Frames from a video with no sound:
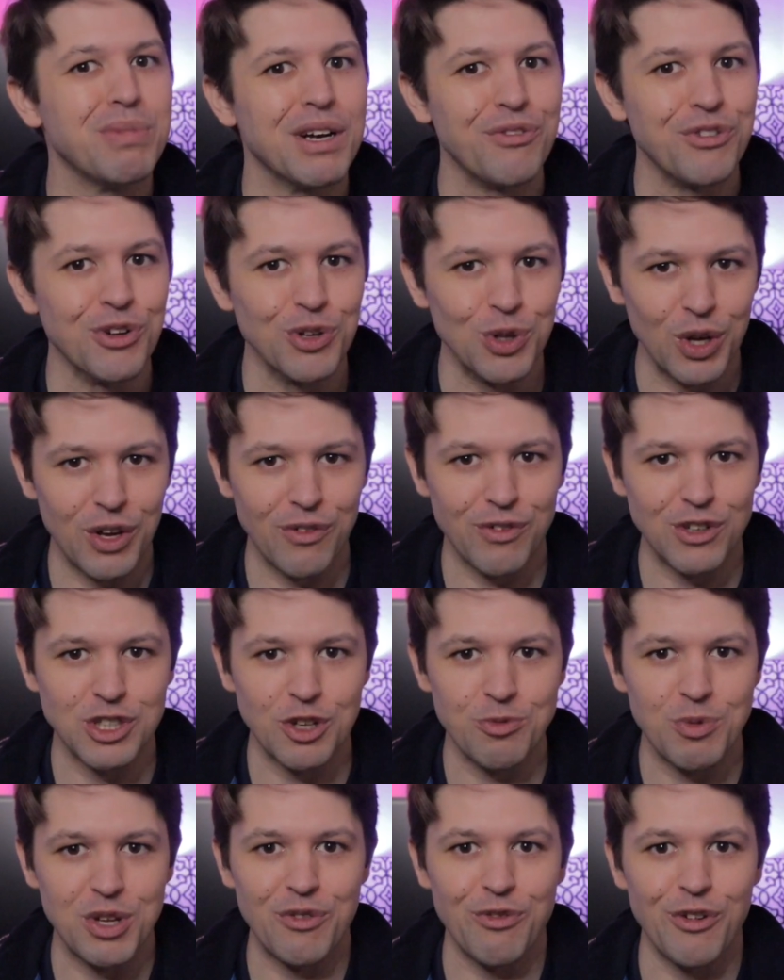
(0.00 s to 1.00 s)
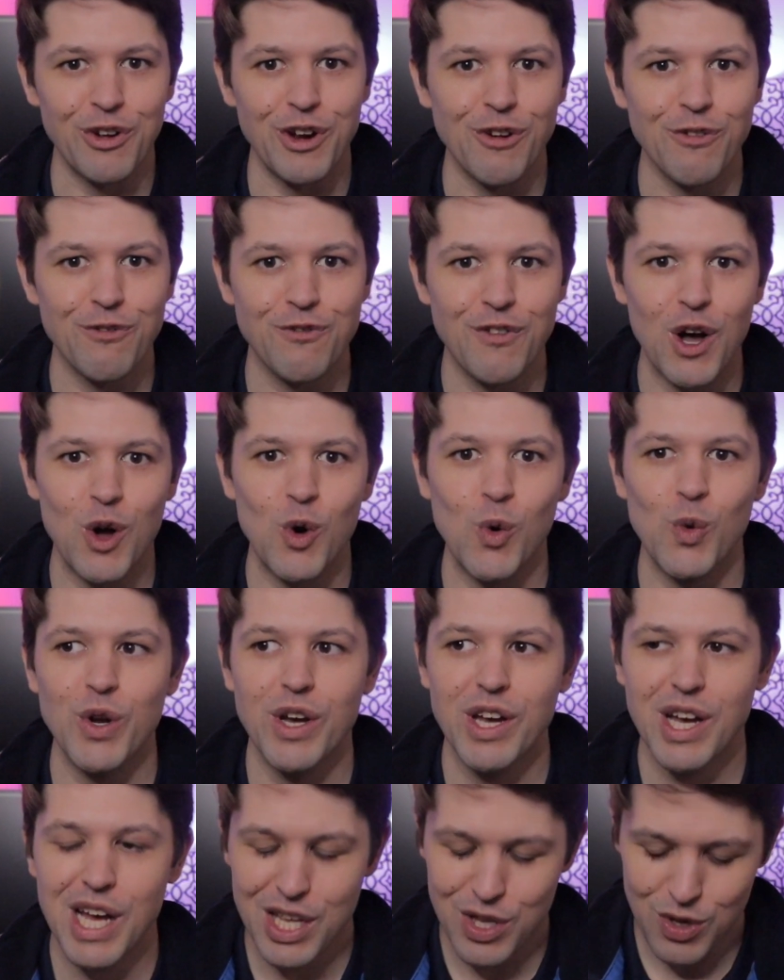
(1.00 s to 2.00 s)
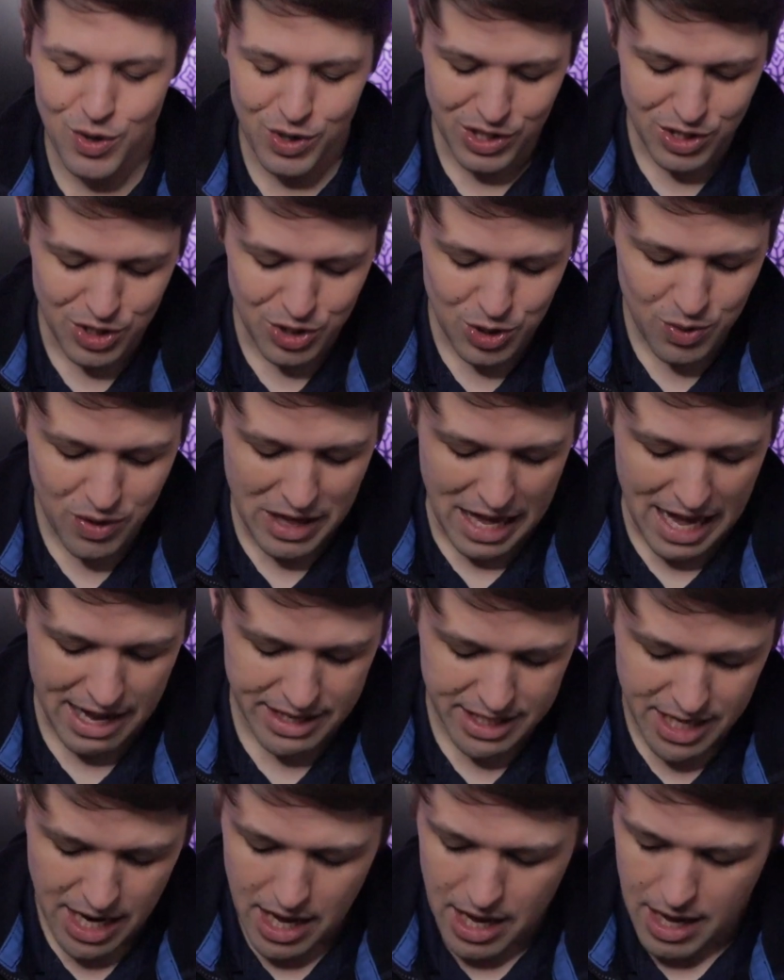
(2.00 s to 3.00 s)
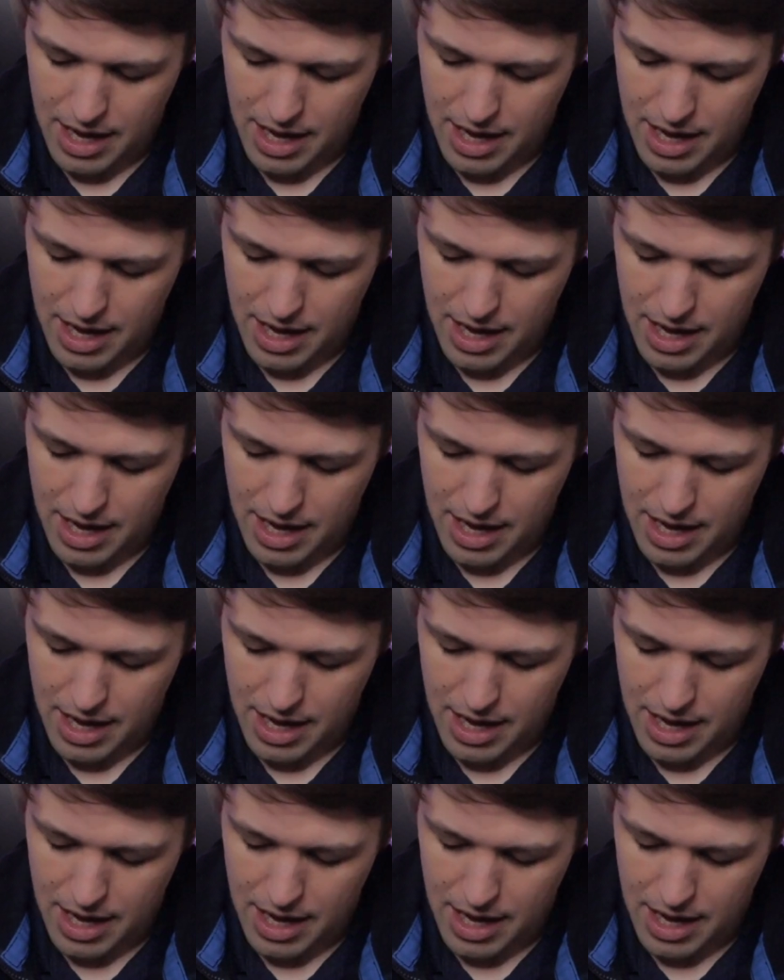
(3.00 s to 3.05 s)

But if you're looking for something for your phone, you can do that.